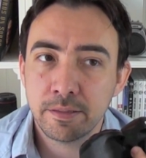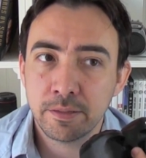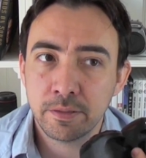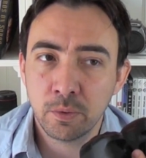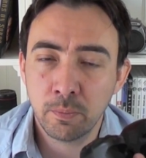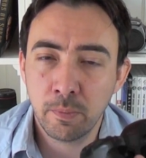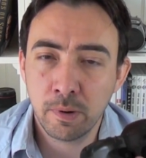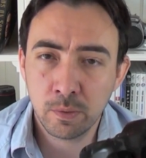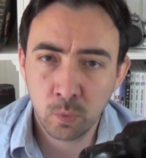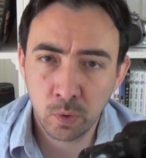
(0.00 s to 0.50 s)
the
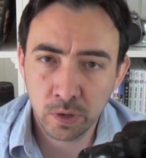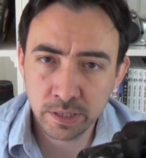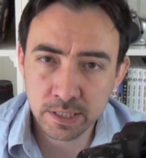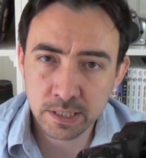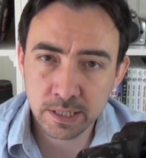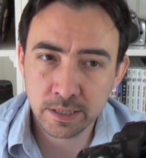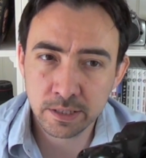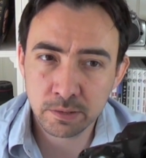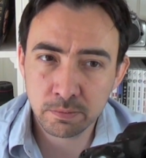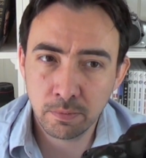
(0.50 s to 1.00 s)

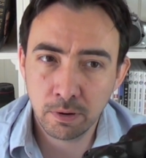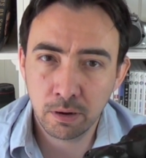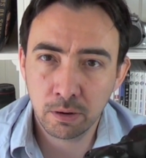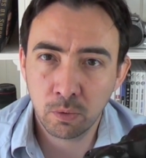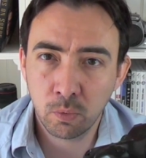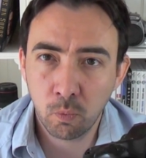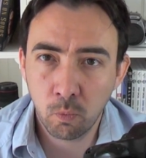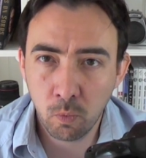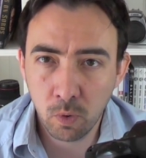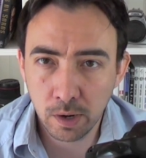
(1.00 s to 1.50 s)
1DS Mark
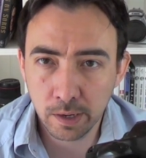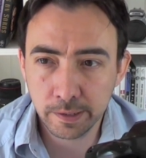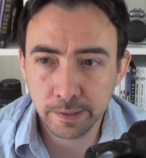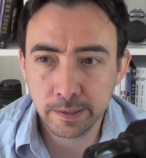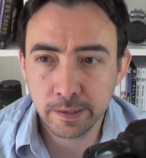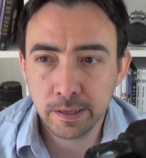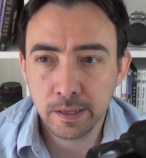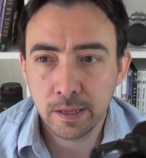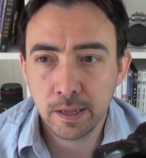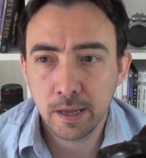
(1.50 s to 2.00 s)

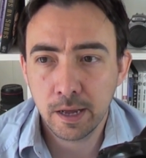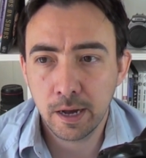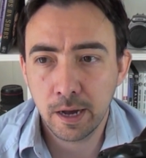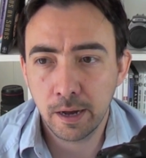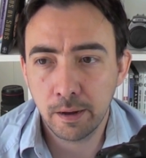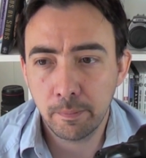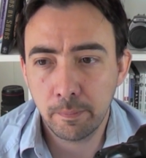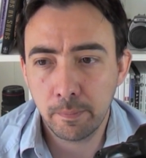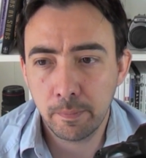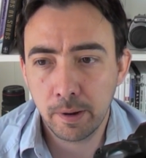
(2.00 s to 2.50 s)

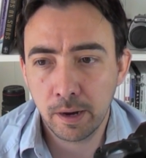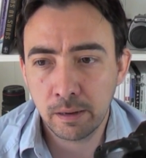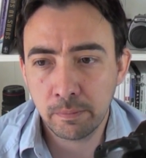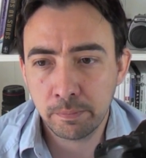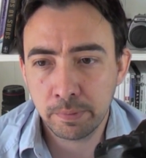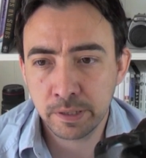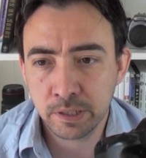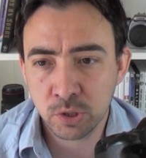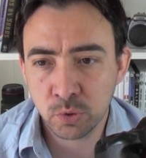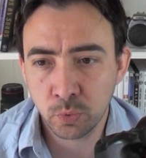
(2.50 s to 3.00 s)
I
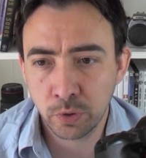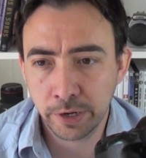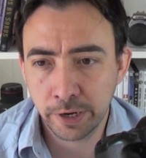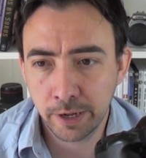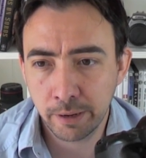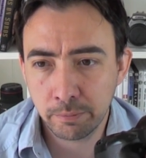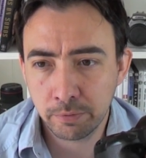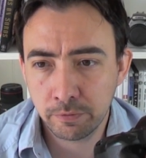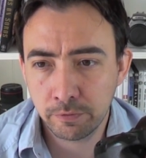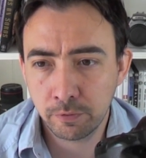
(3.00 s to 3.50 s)
picked one
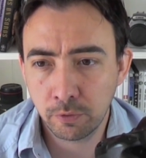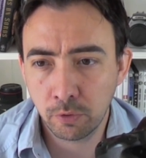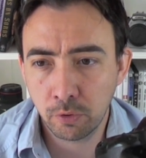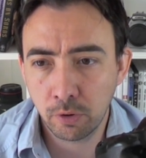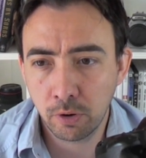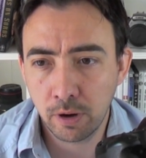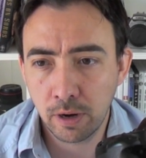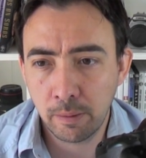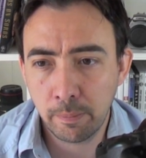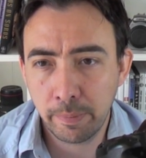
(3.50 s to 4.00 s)
up
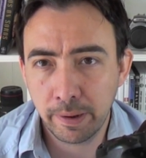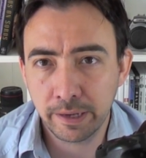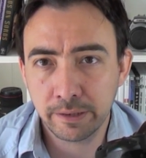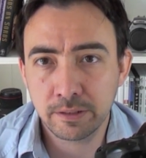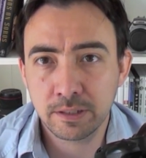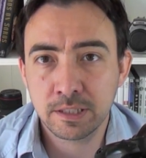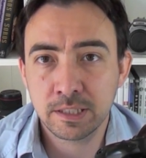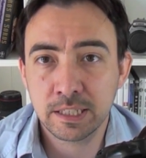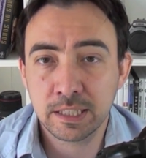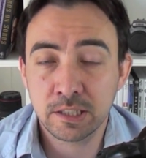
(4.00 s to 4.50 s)
for about
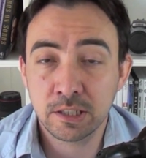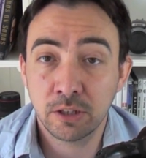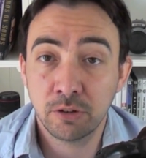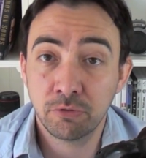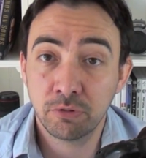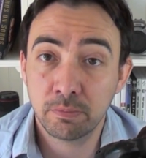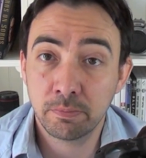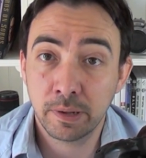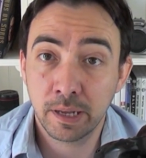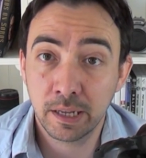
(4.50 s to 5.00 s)

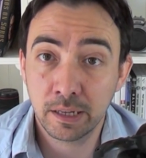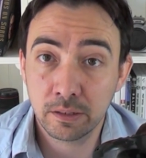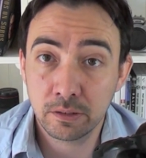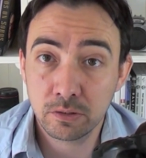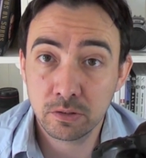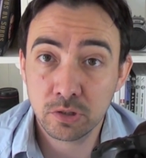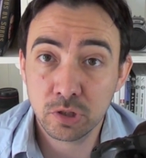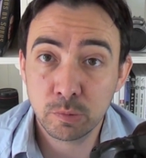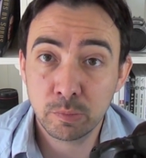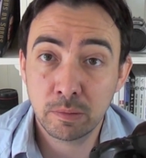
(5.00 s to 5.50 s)

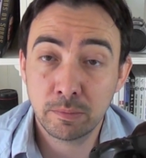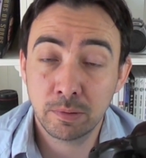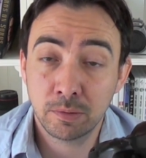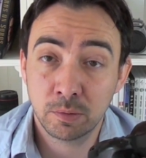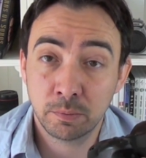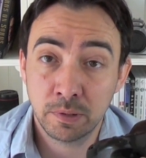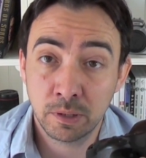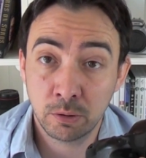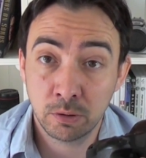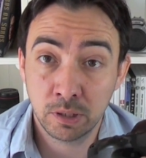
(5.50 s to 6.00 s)
£600. You might be able
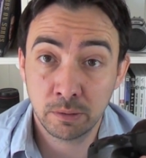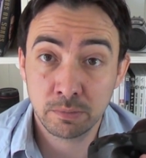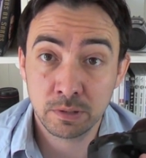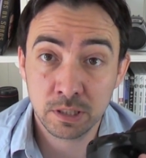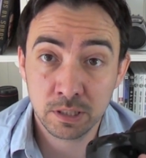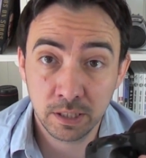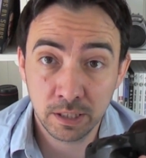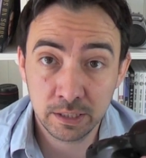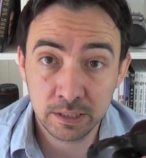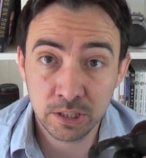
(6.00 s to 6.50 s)
to pick one up
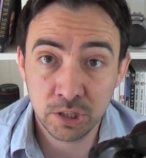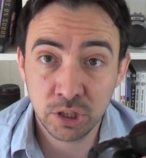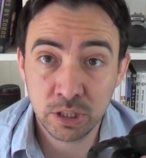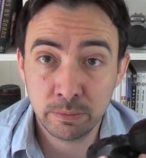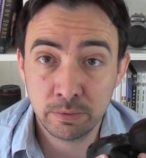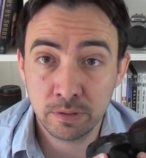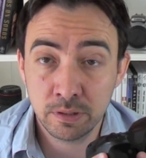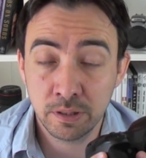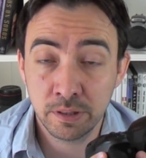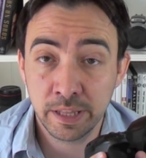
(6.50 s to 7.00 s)
slightly
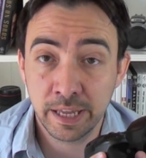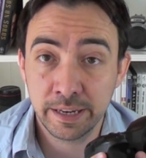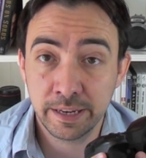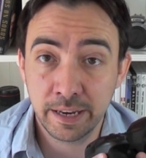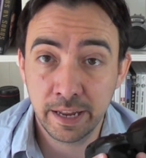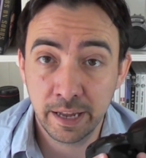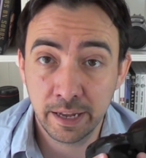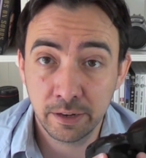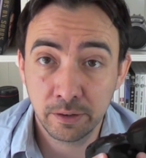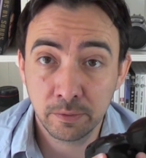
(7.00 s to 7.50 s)
cheaper than that
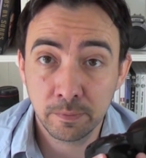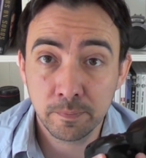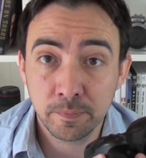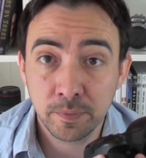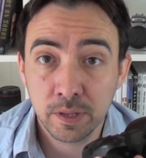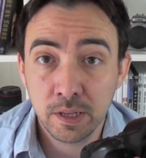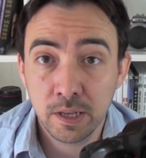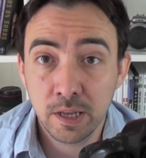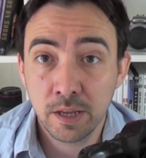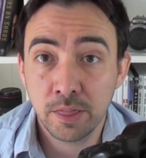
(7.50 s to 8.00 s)
now.
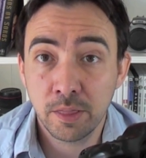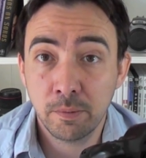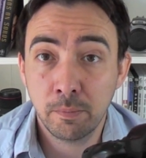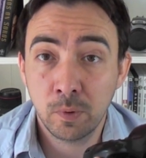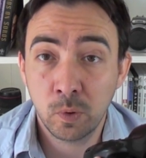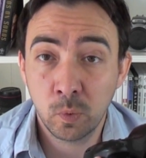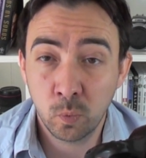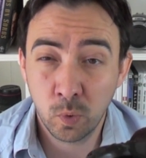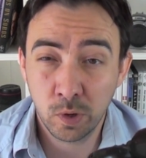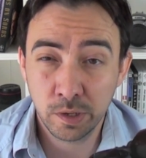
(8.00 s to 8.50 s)
The
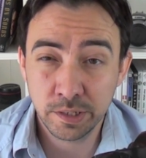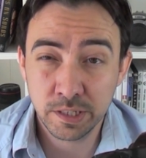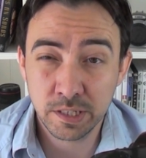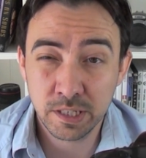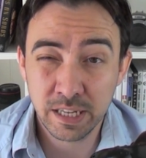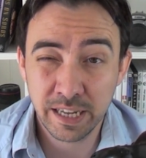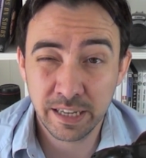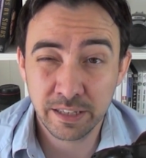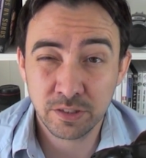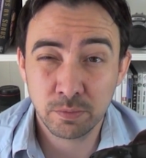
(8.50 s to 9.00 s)

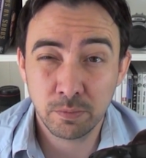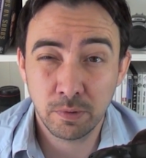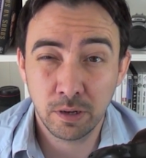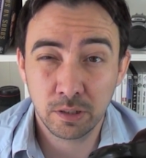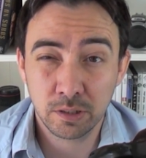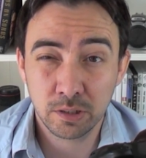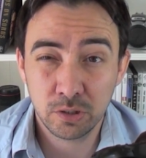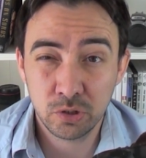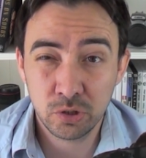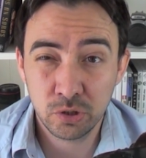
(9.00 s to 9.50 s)
1DS
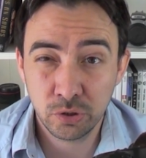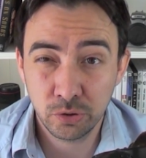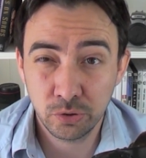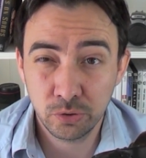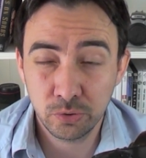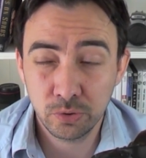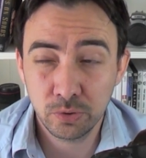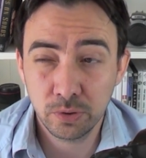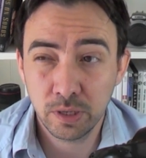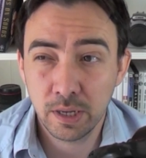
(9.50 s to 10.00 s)
Mark
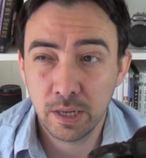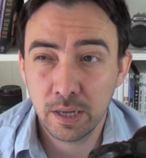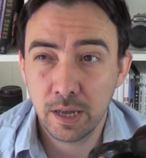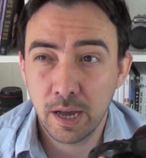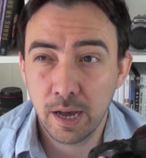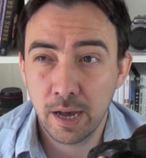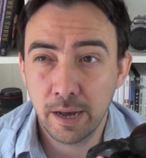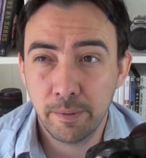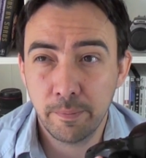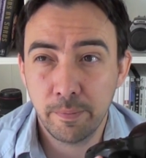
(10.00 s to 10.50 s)
II,
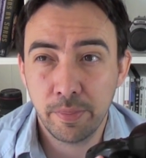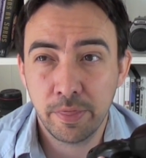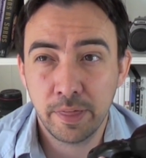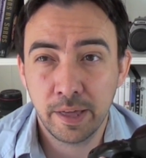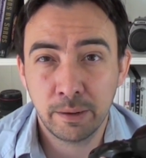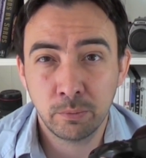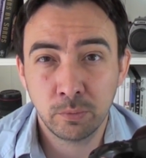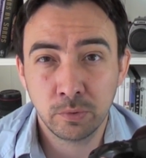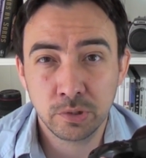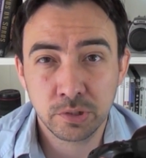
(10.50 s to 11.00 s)

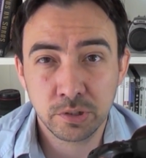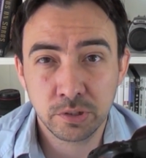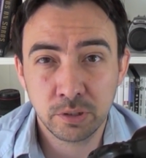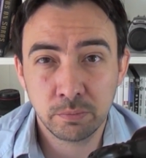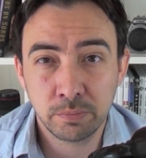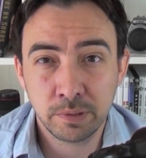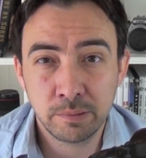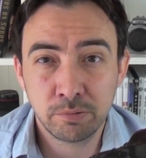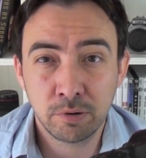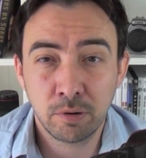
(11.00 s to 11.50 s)
that one's going to
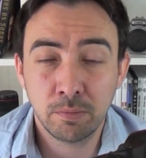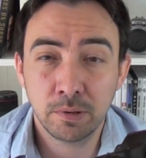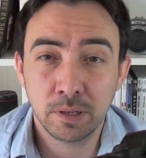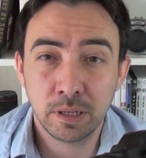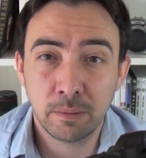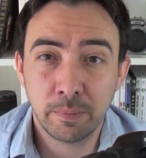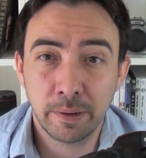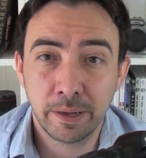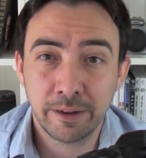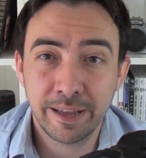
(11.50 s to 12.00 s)
be probably
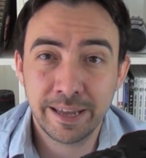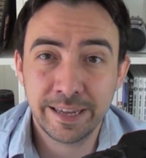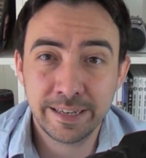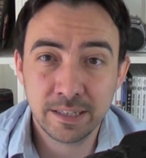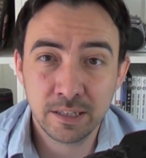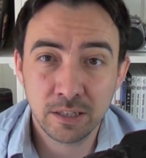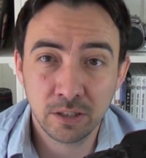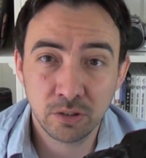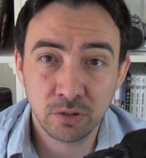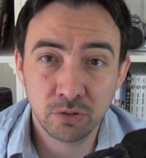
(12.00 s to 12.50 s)
about
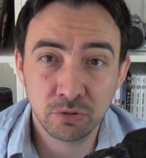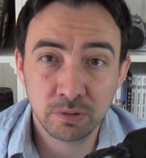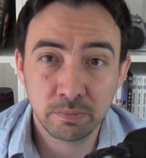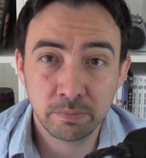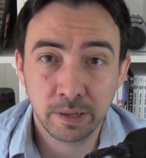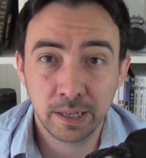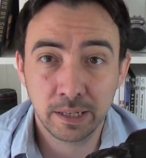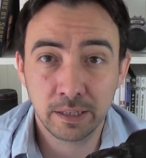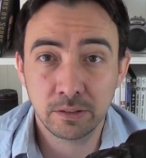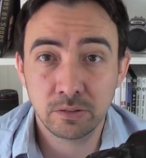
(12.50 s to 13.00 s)

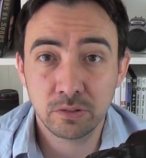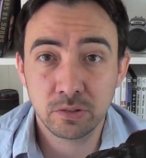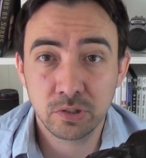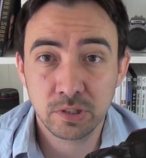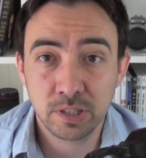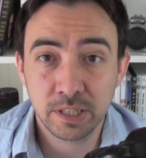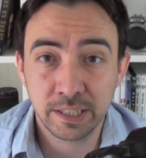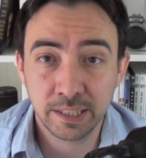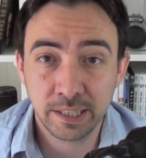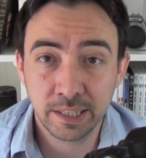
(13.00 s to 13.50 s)

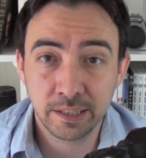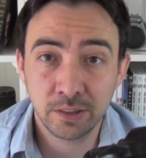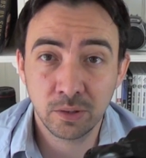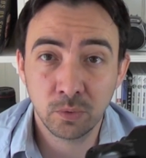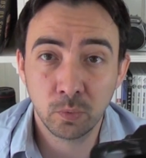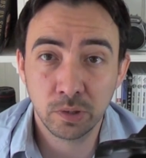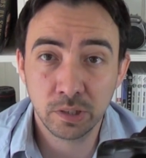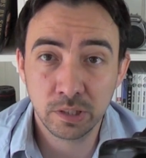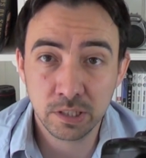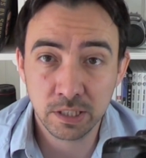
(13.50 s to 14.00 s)
£800, and again the
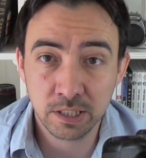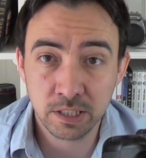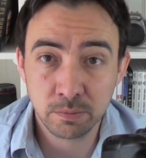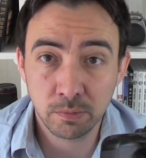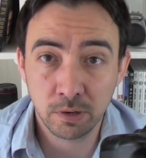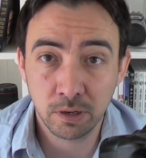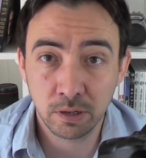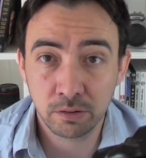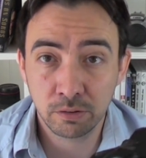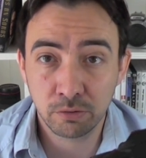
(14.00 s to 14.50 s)
1DS
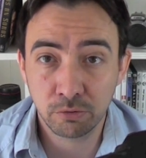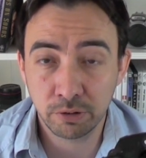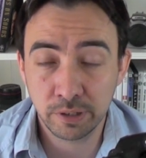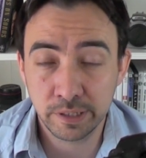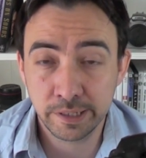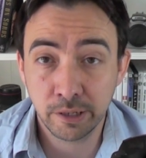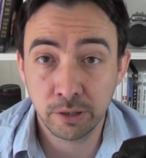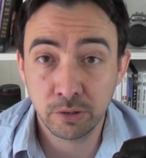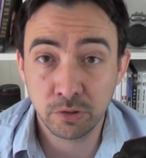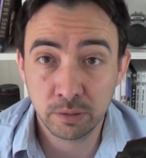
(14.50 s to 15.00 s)
Mark III
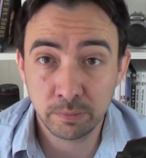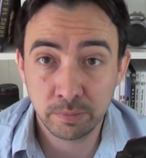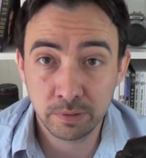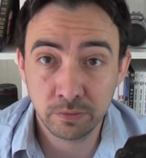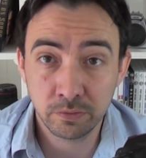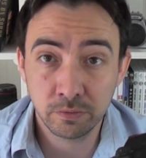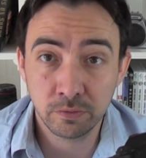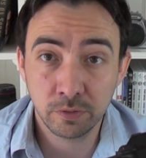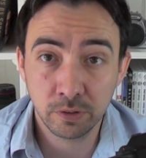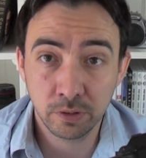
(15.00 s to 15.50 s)
goes up
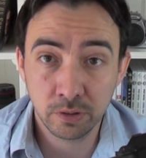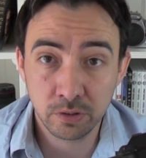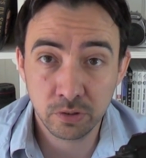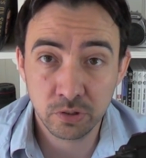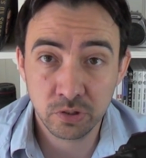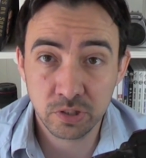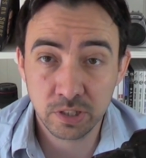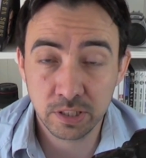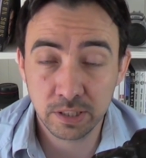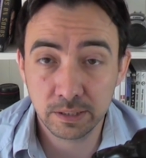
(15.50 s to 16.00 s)
even further
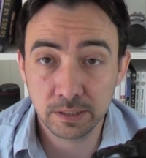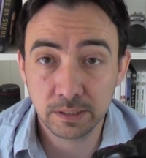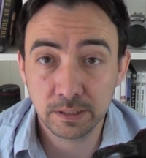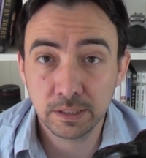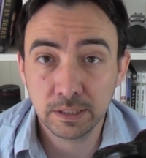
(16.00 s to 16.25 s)
still.